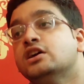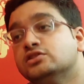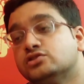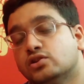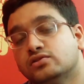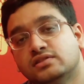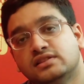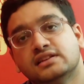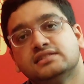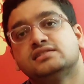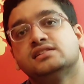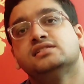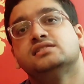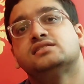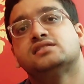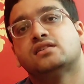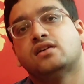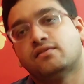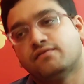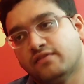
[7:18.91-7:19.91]
So this
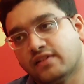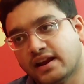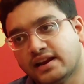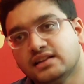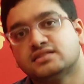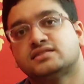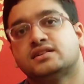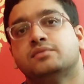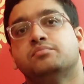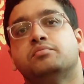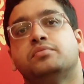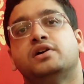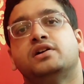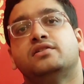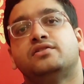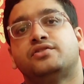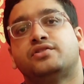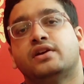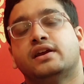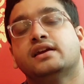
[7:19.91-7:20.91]
is a very simple
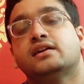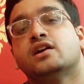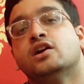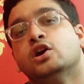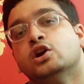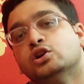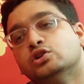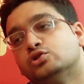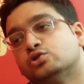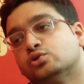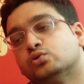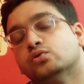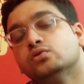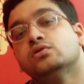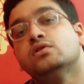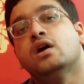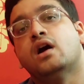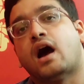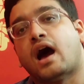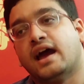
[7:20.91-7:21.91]
trick
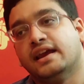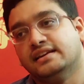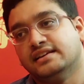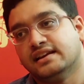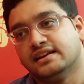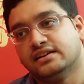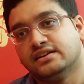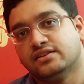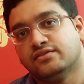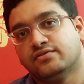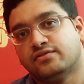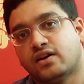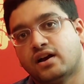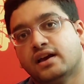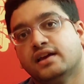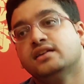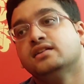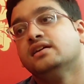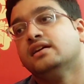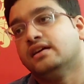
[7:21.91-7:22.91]
to identify